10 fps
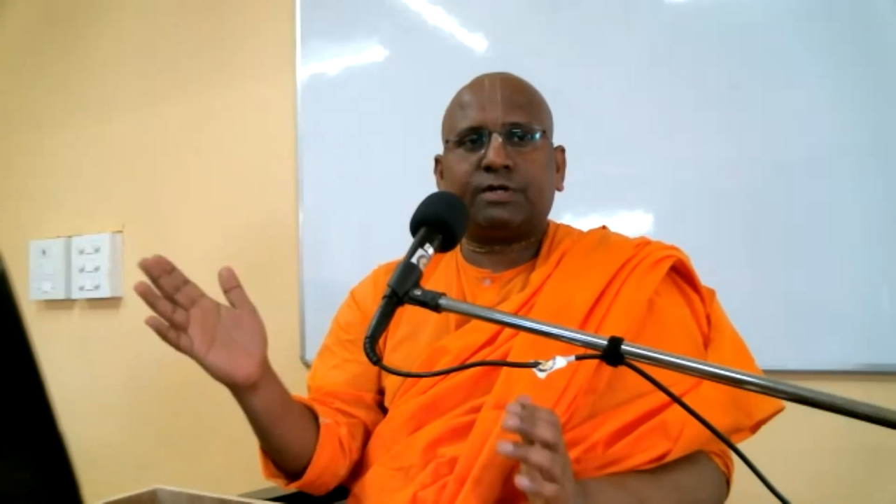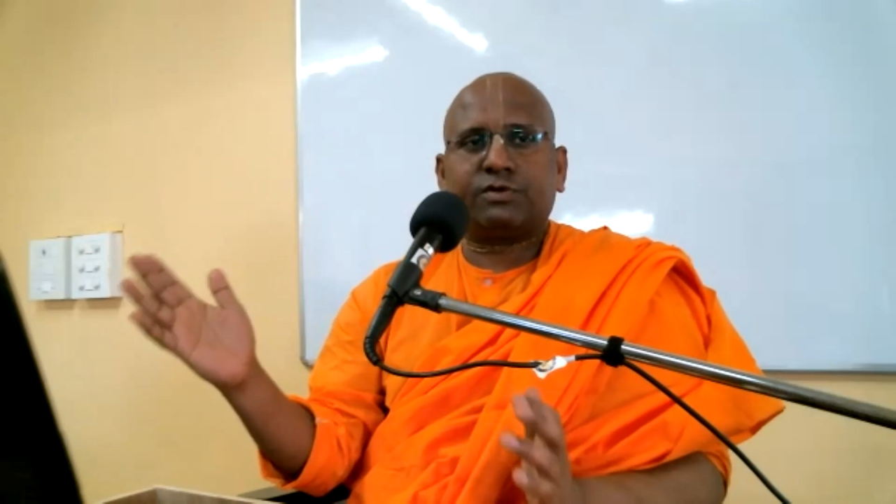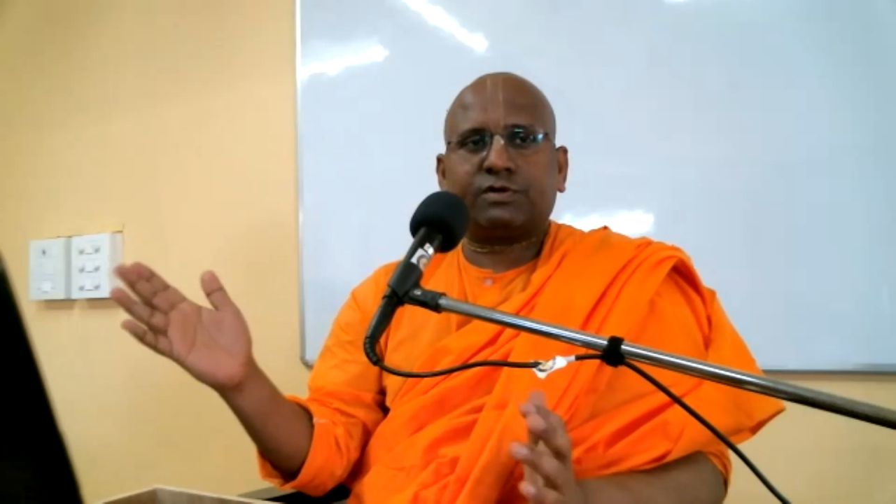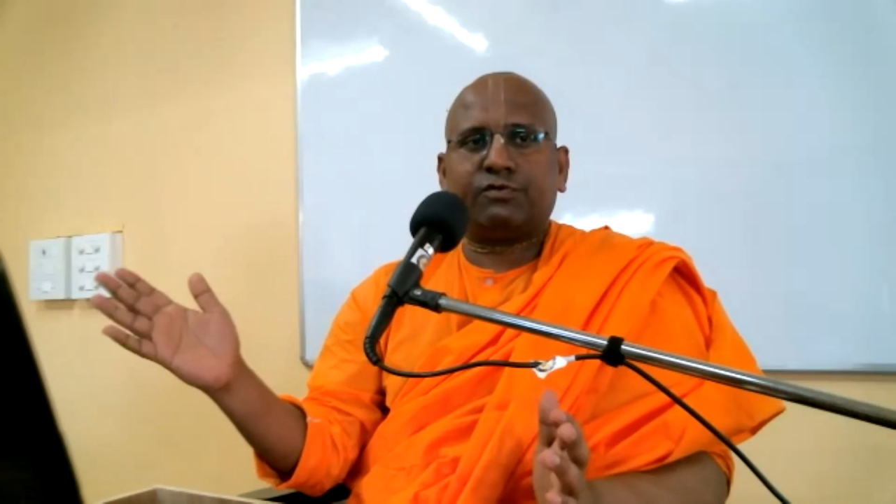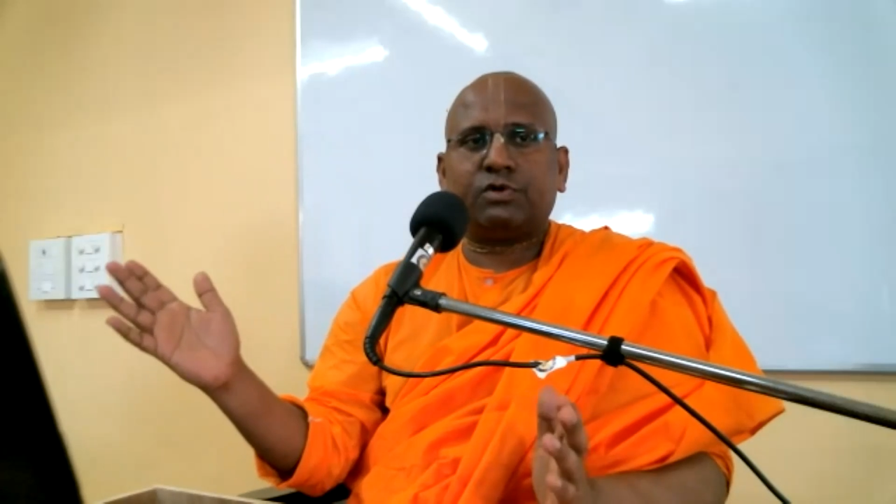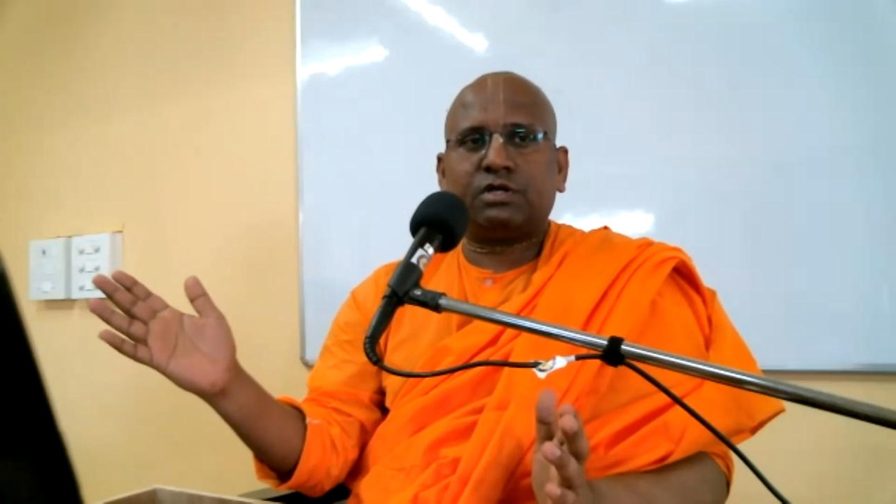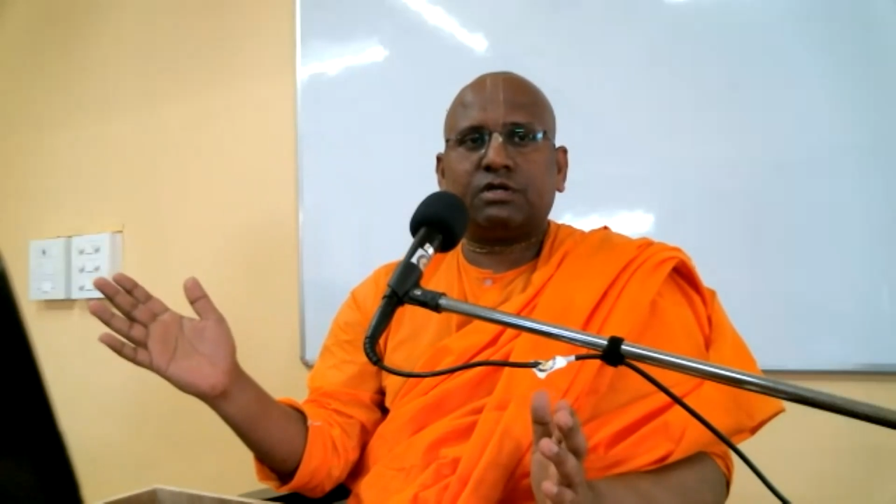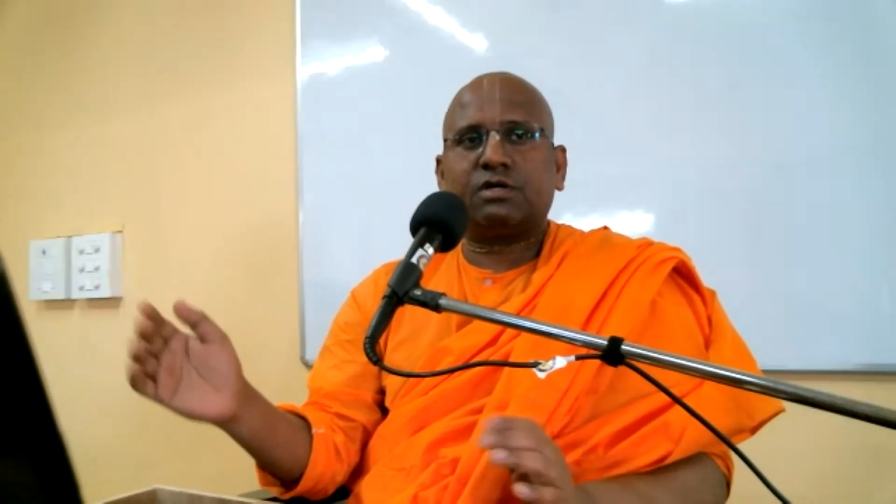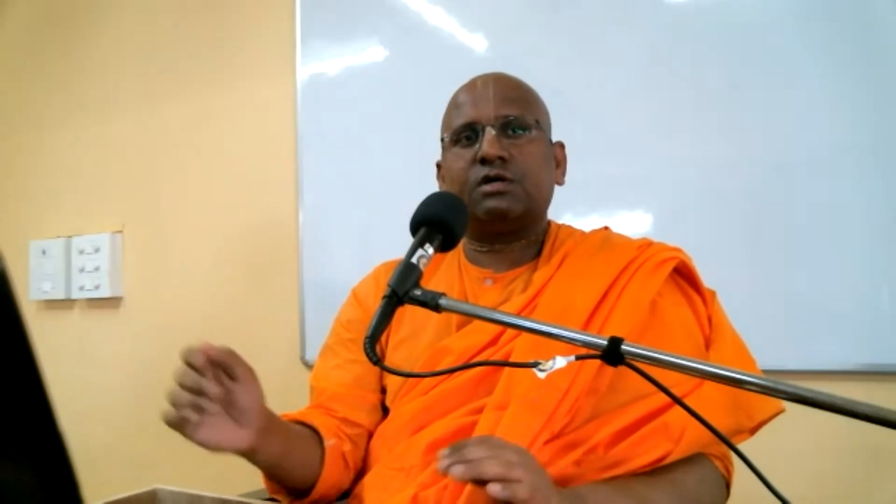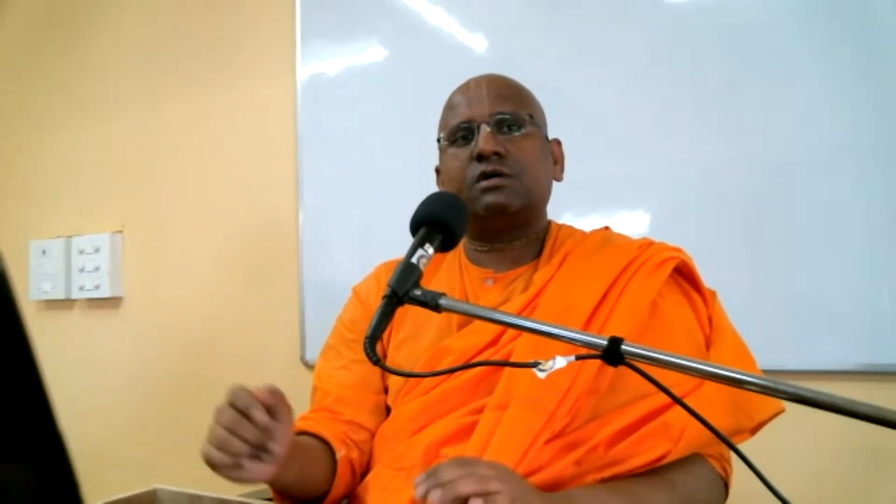powerful
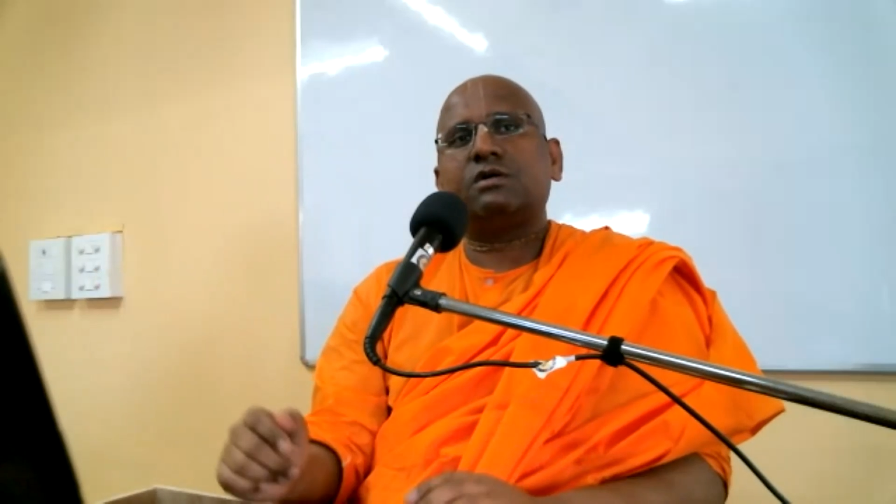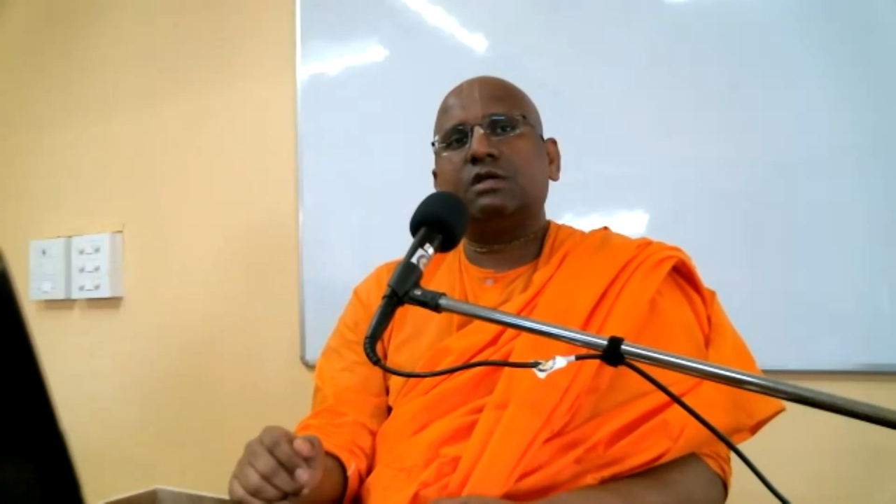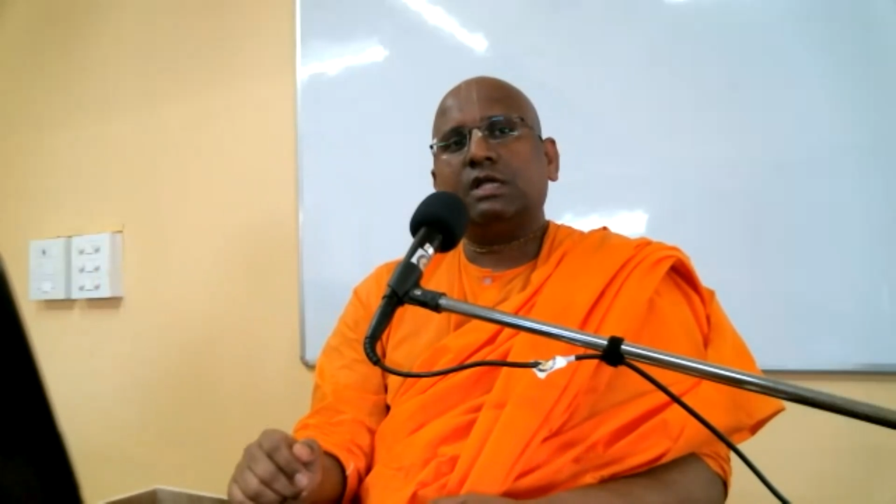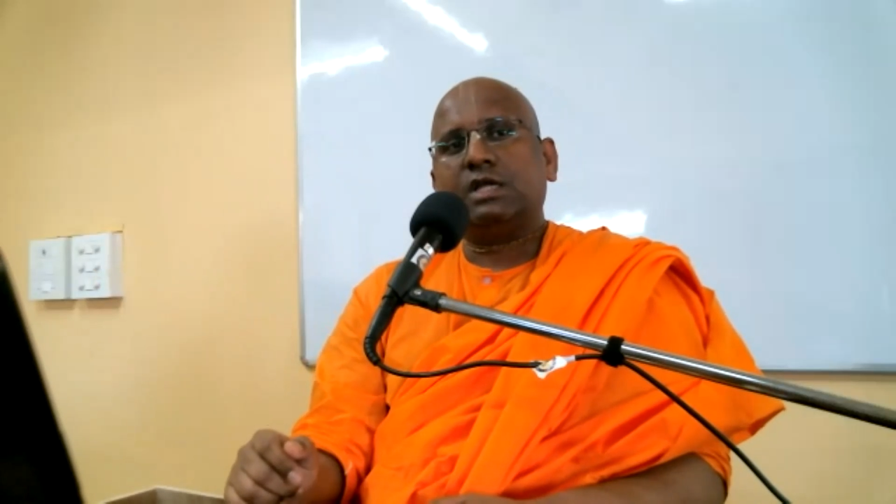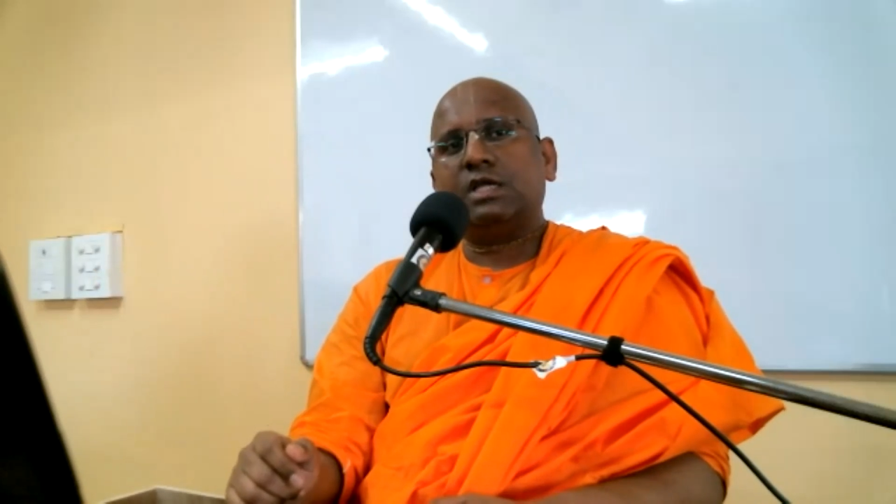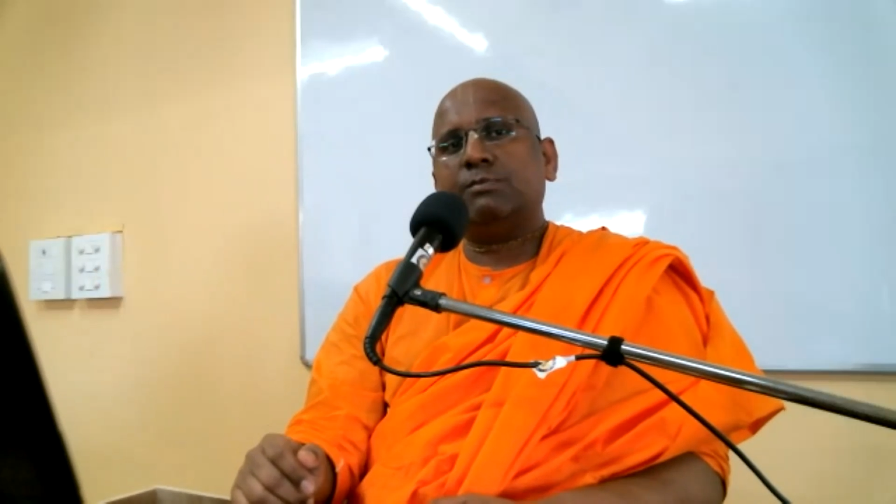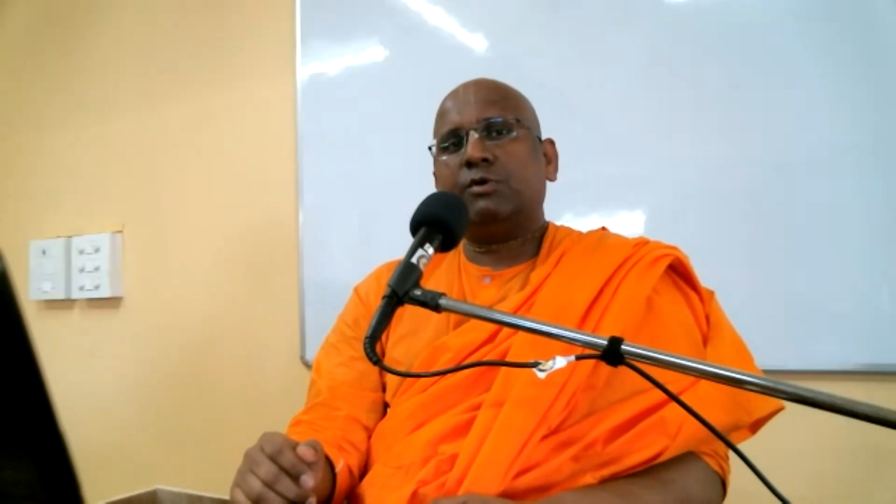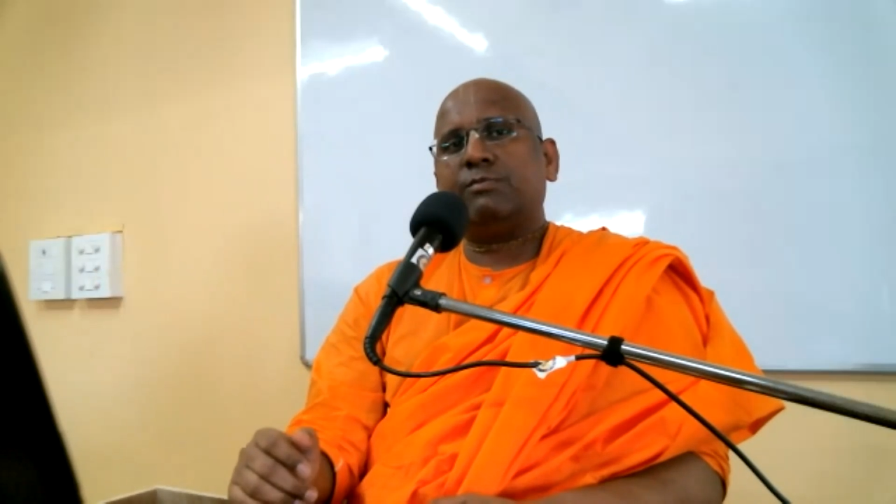limb